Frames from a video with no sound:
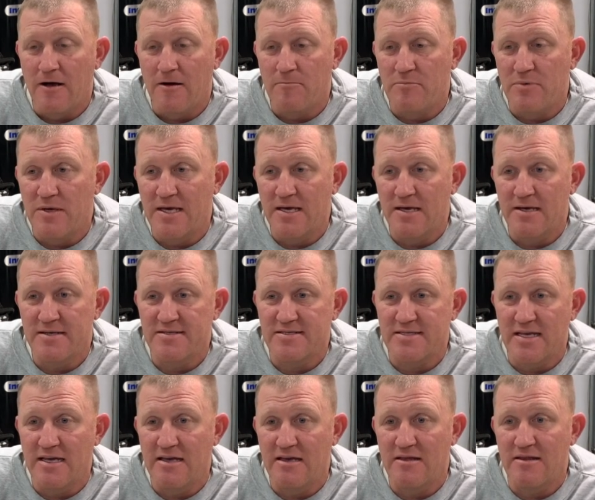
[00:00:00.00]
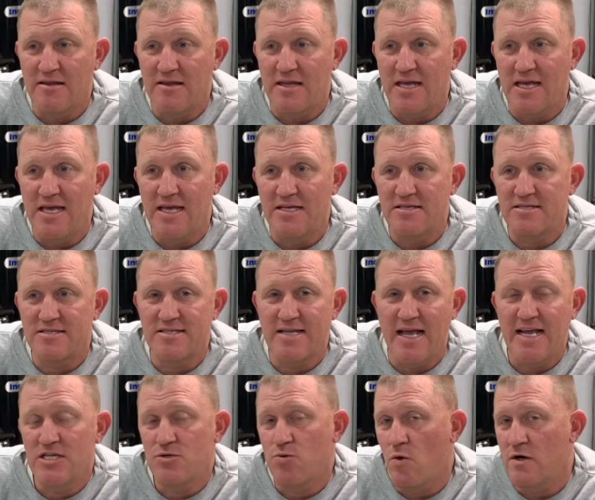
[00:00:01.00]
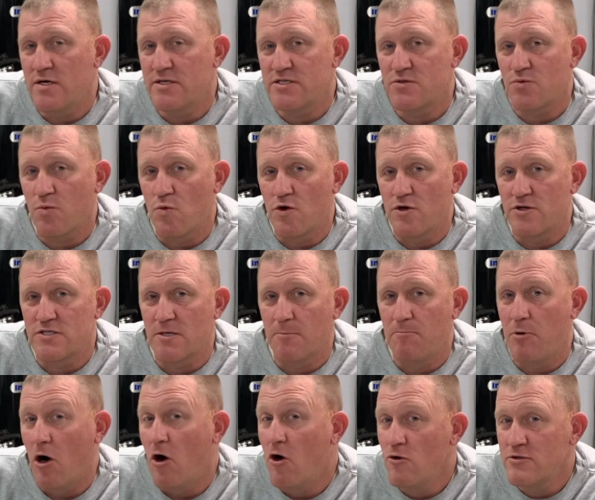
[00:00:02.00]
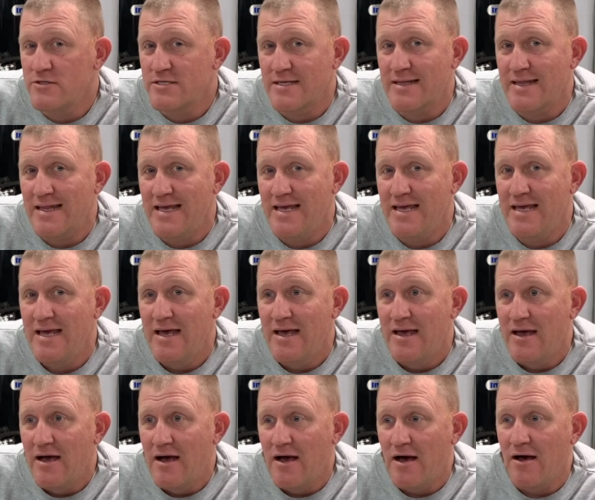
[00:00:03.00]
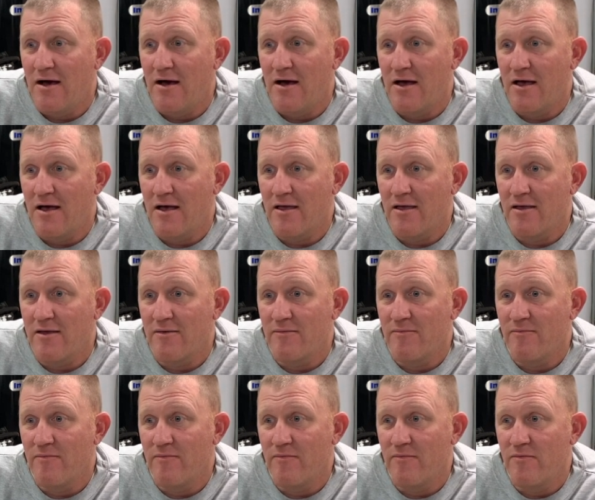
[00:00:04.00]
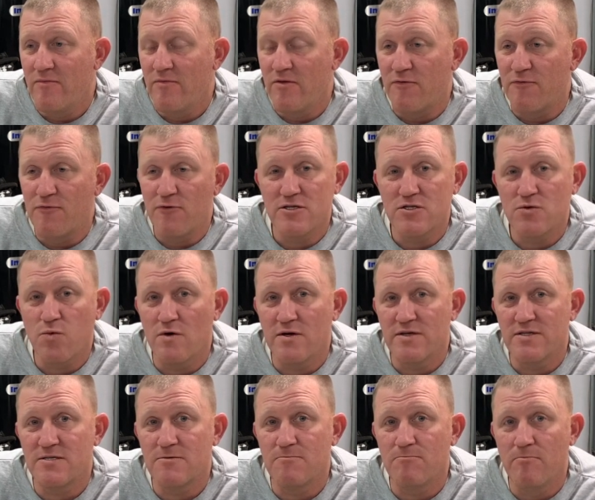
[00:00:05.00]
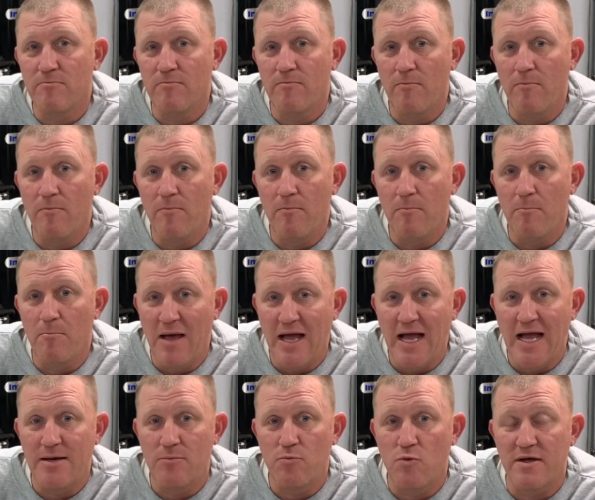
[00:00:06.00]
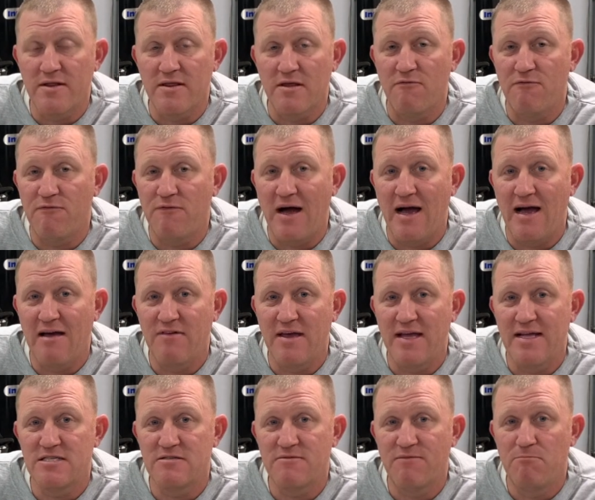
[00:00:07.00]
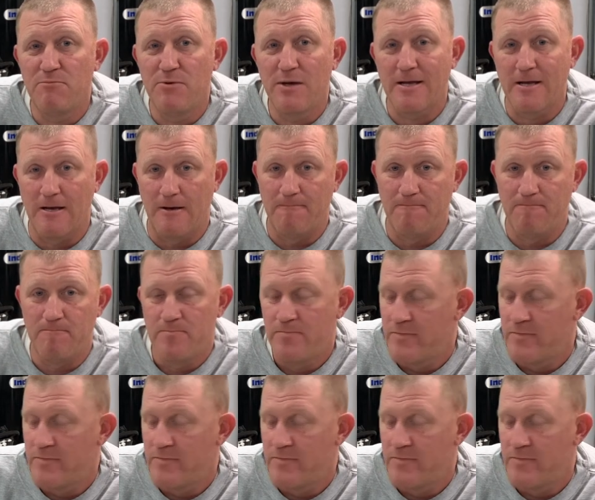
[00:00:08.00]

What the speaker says: because the stage 1s were supposedly the first ones made with a 5/8 pickup.